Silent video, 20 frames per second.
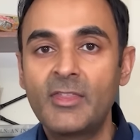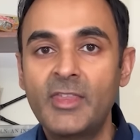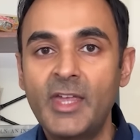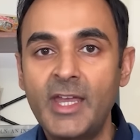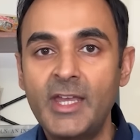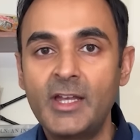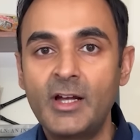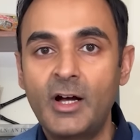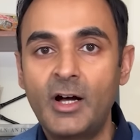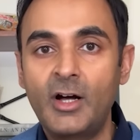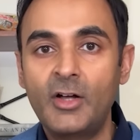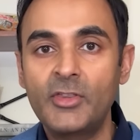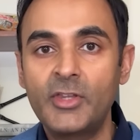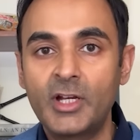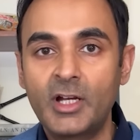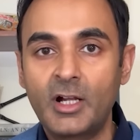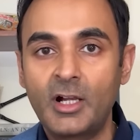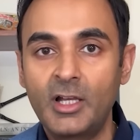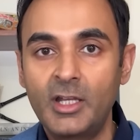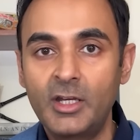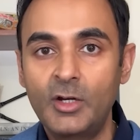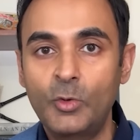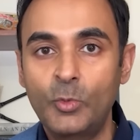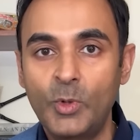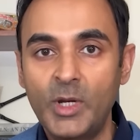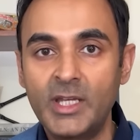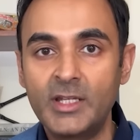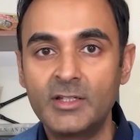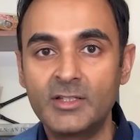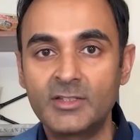They are the clear
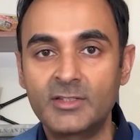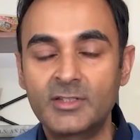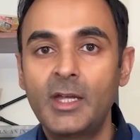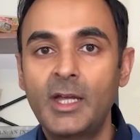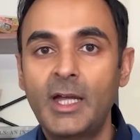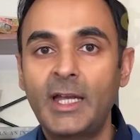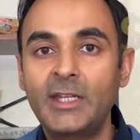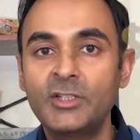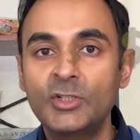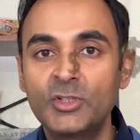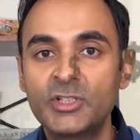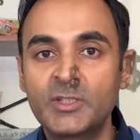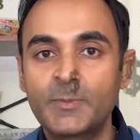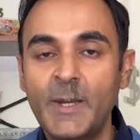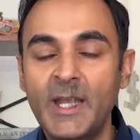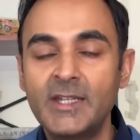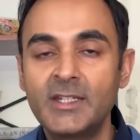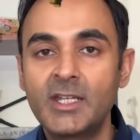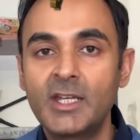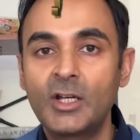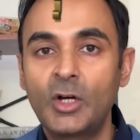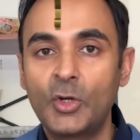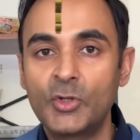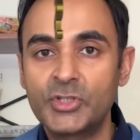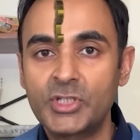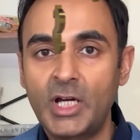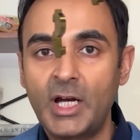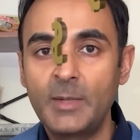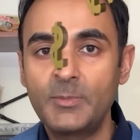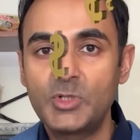winners. Annual spending
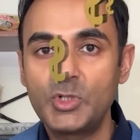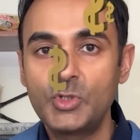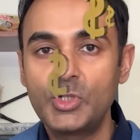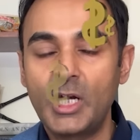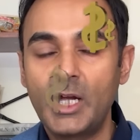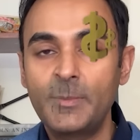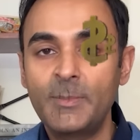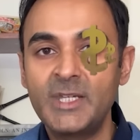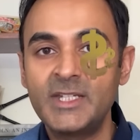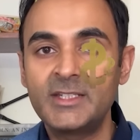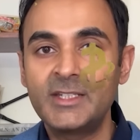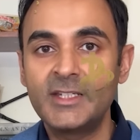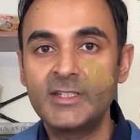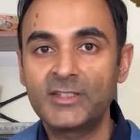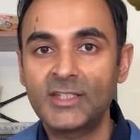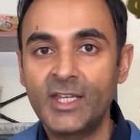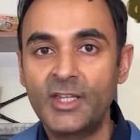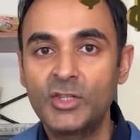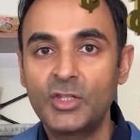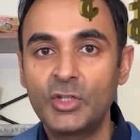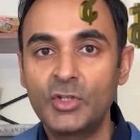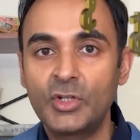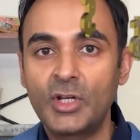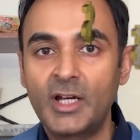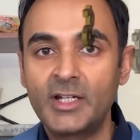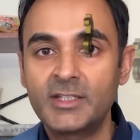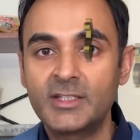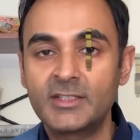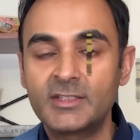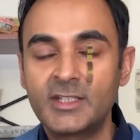on type 2 diabetes in the
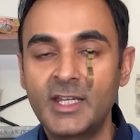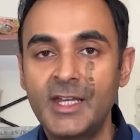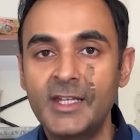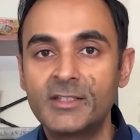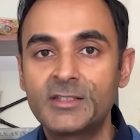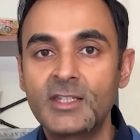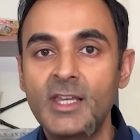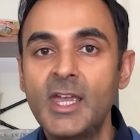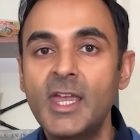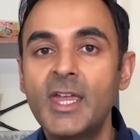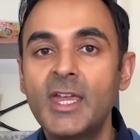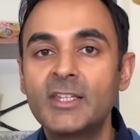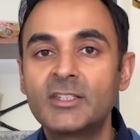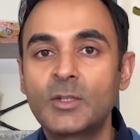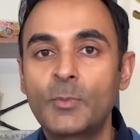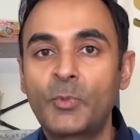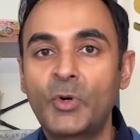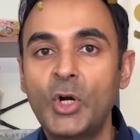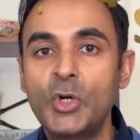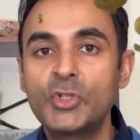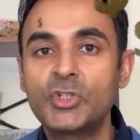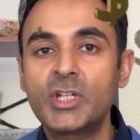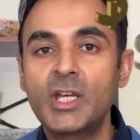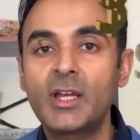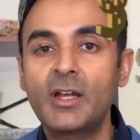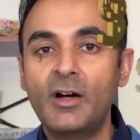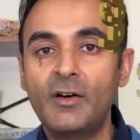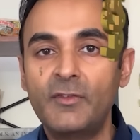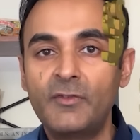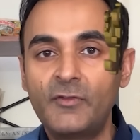United States is
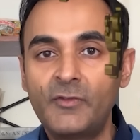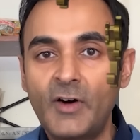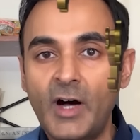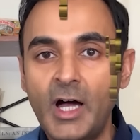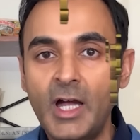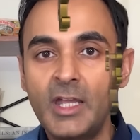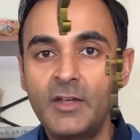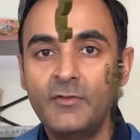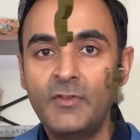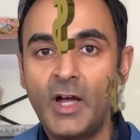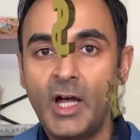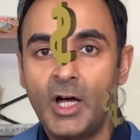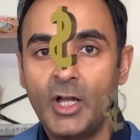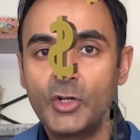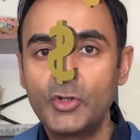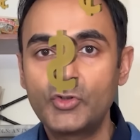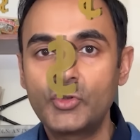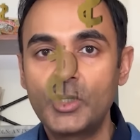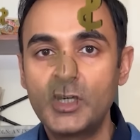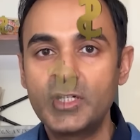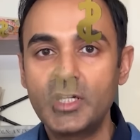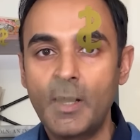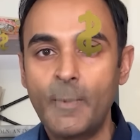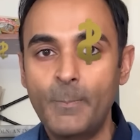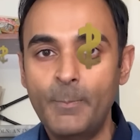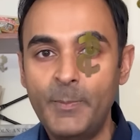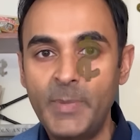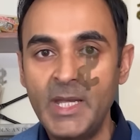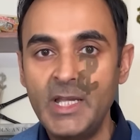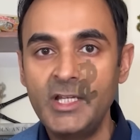approaching $500
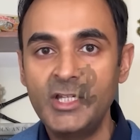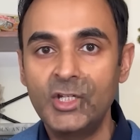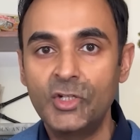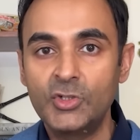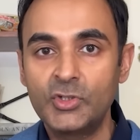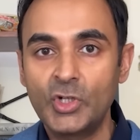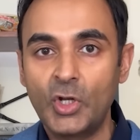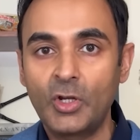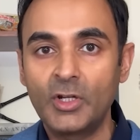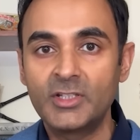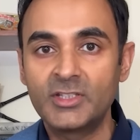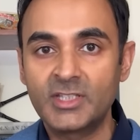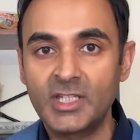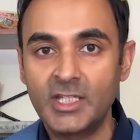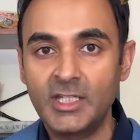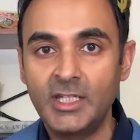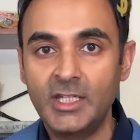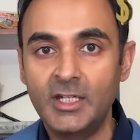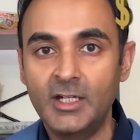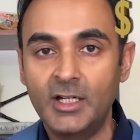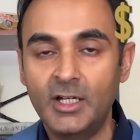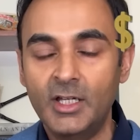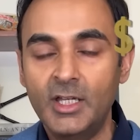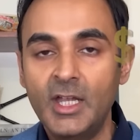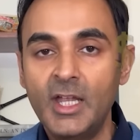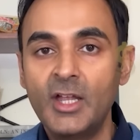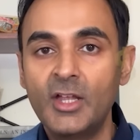billion a year.